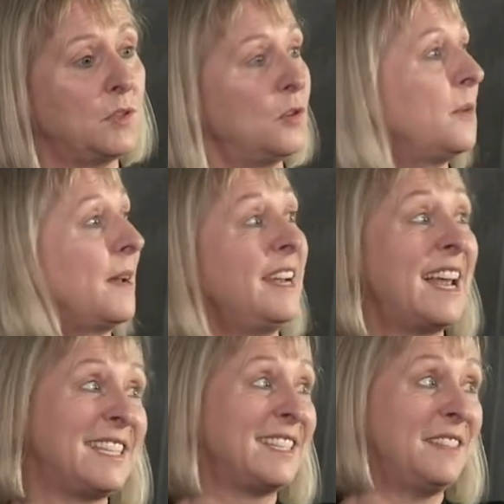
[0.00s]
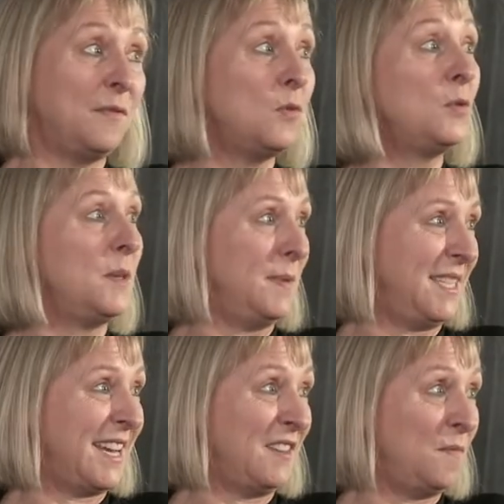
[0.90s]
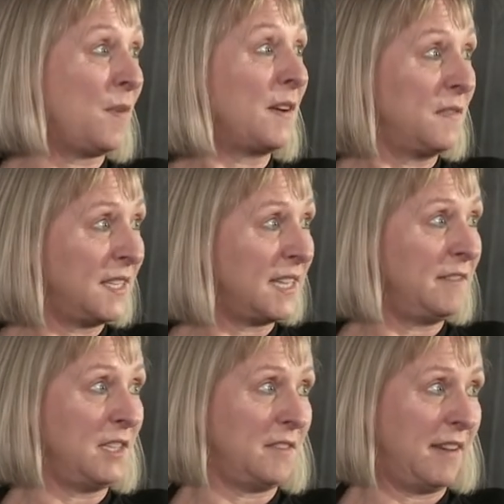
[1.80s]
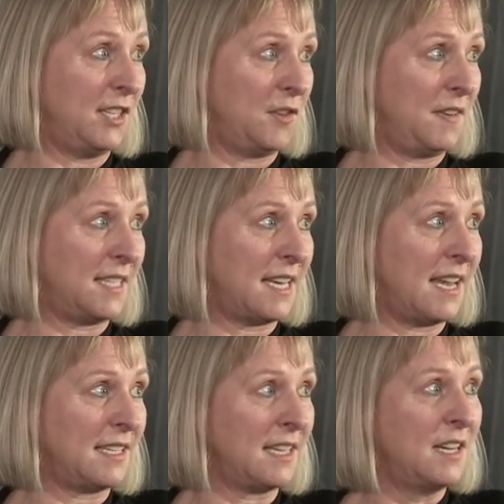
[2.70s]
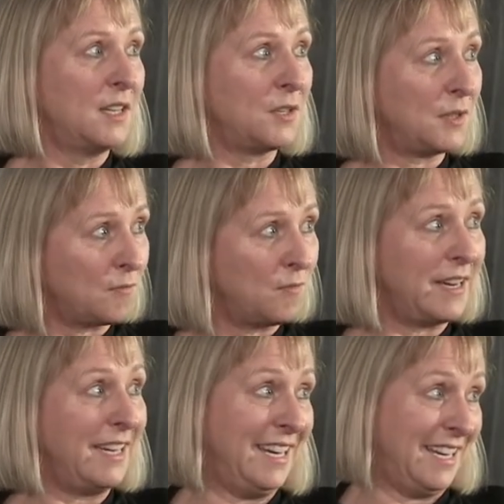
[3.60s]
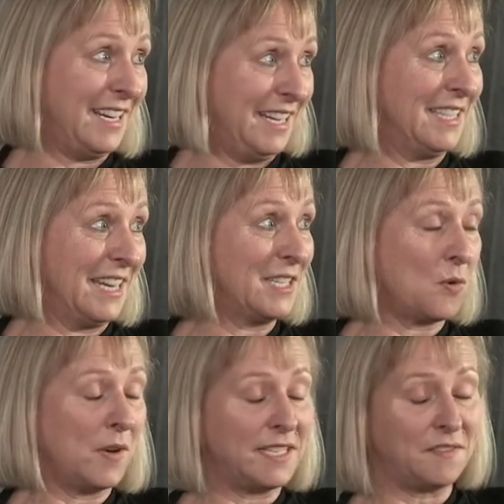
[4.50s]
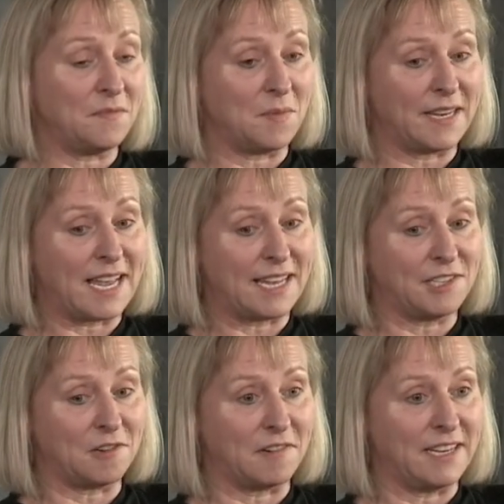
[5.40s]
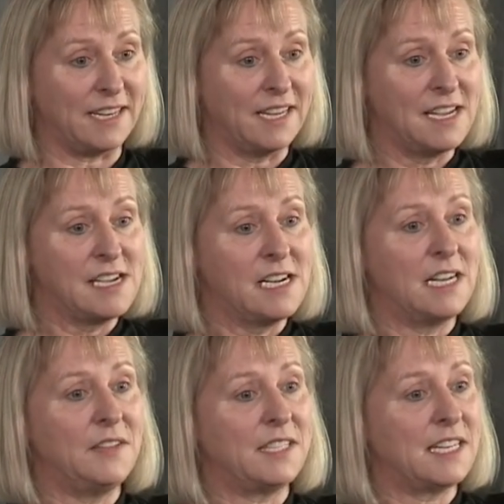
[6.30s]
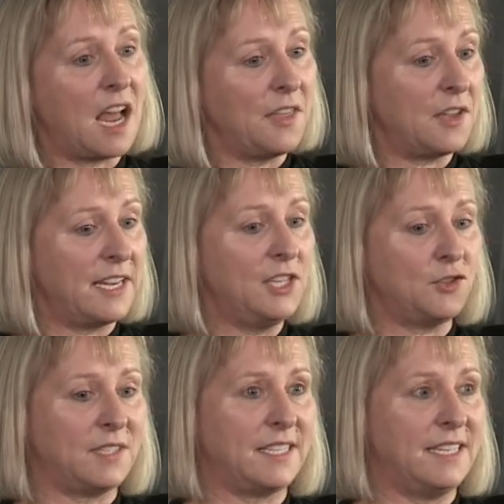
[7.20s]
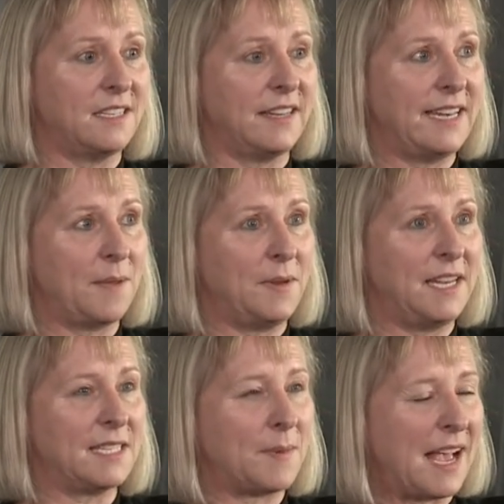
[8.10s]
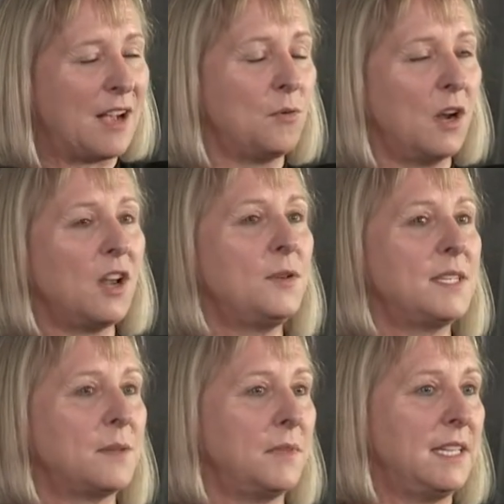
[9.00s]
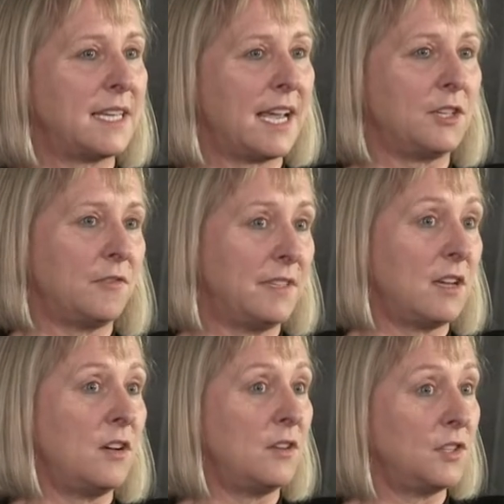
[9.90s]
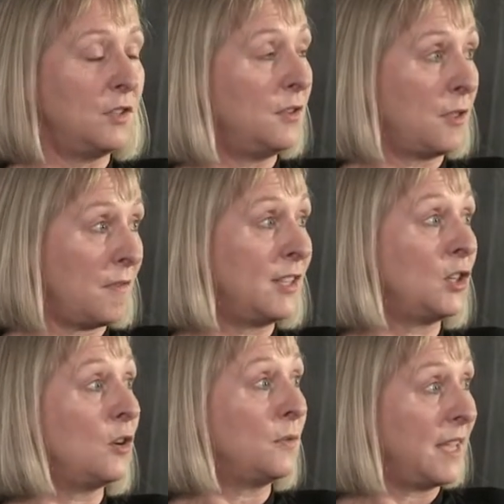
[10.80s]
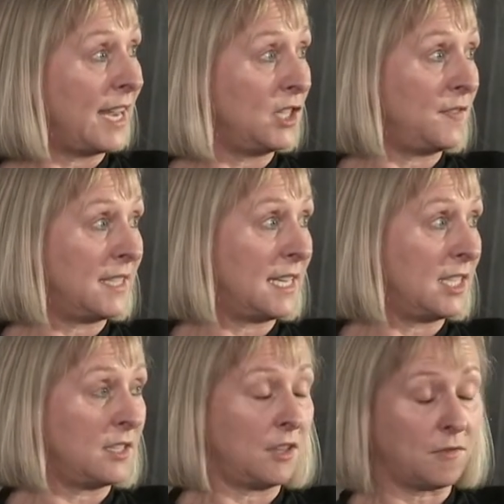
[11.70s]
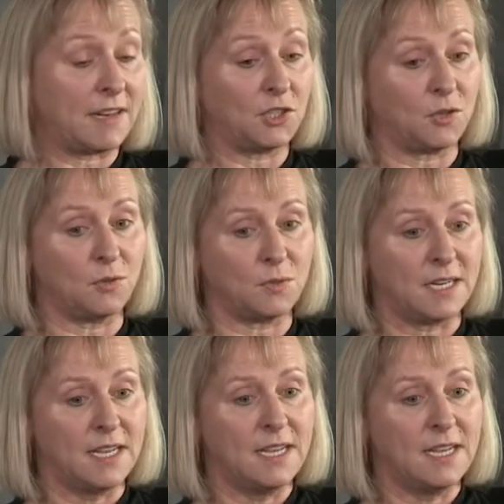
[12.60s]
we're talking about less than 40% of breakfast cereals are HFSS. So it's really is quite different by category. And there's another interesting dynamic is about how close some of these categories are to the threshold, the HFSS threshold.